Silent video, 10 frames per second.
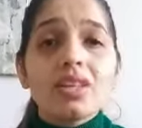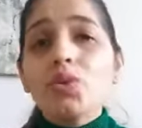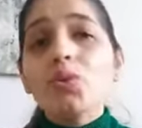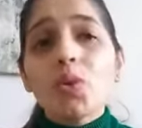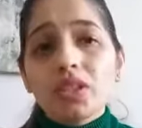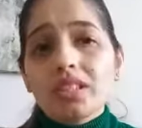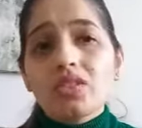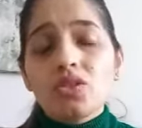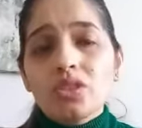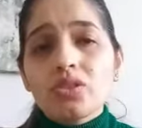they don't want
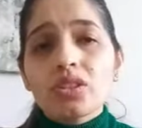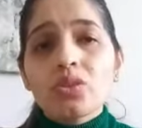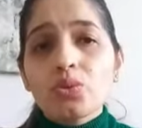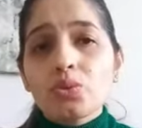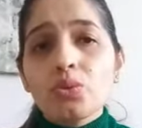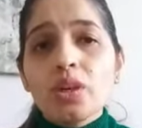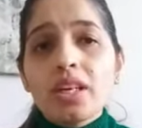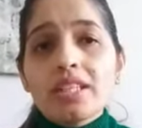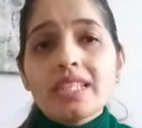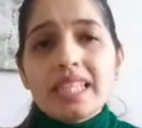their children to
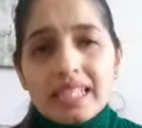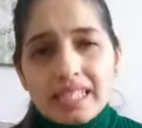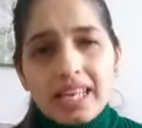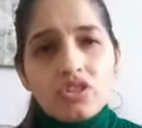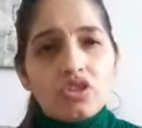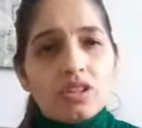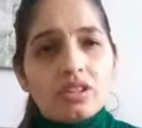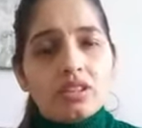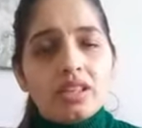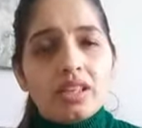seek
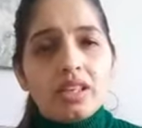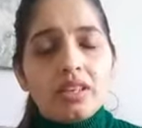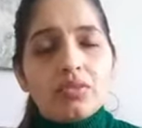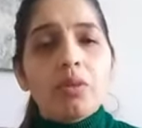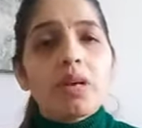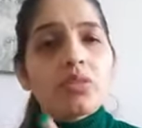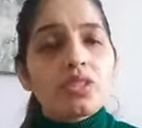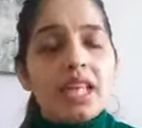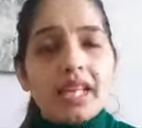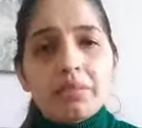attention from
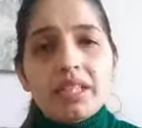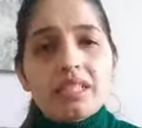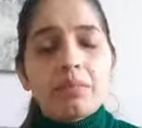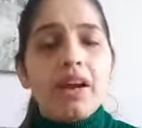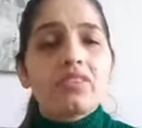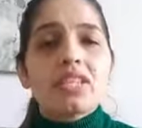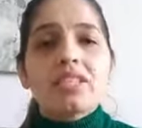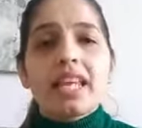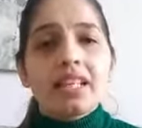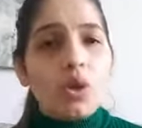outside, because the parents are
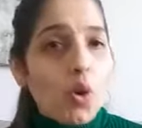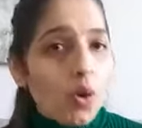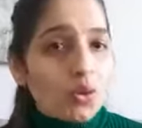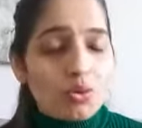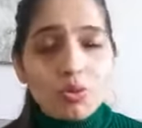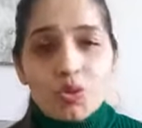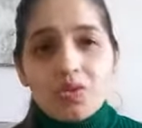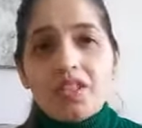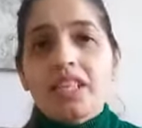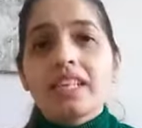saying no to
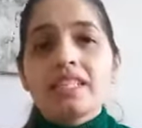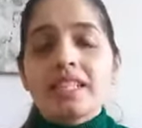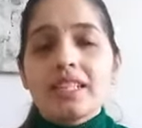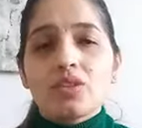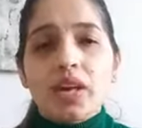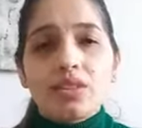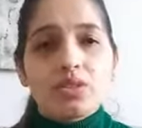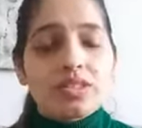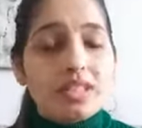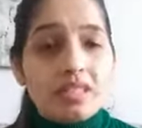most of the things and they're trying
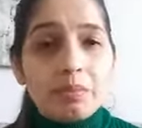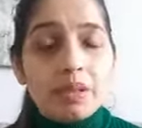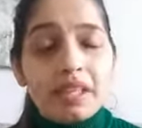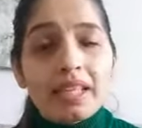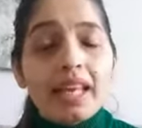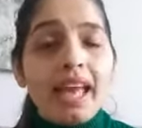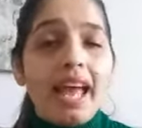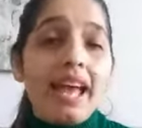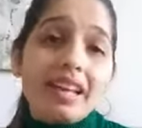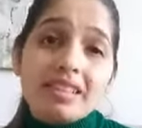to discipline,
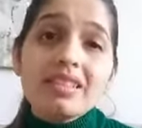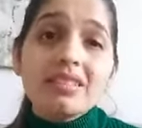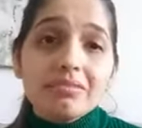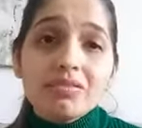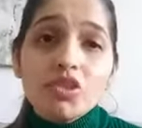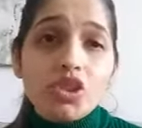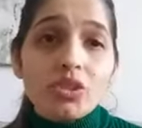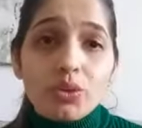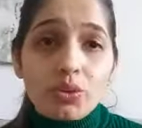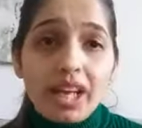and
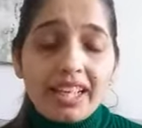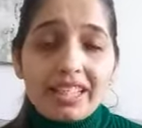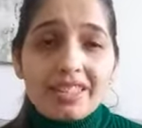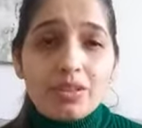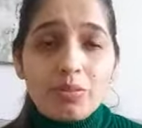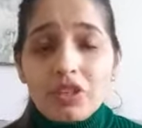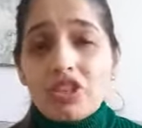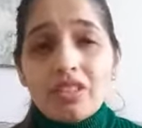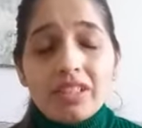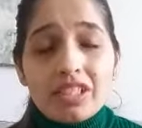children don't like it,
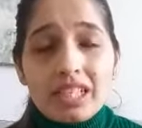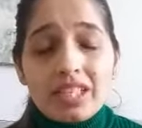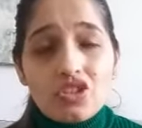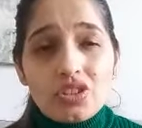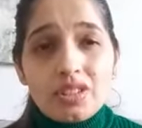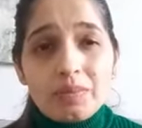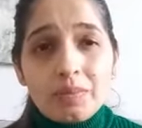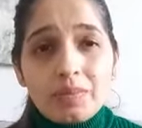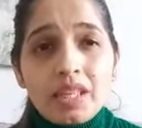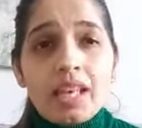especially when teenagers.